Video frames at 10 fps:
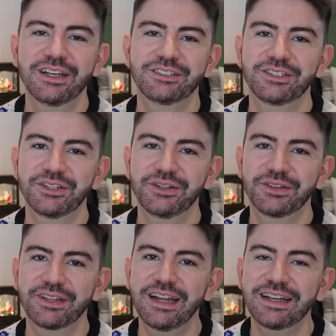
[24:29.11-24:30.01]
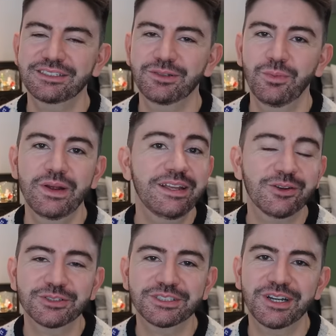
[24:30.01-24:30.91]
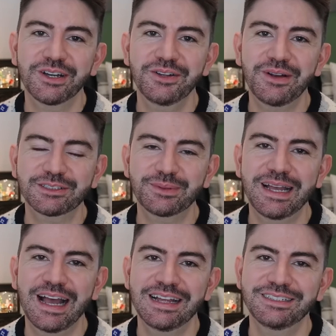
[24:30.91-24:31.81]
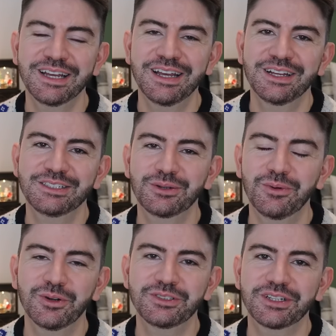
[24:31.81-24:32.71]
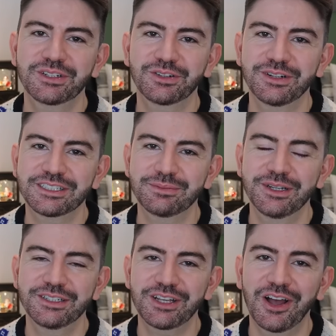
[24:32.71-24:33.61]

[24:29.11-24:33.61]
to the next week or so as we head towards Christmas.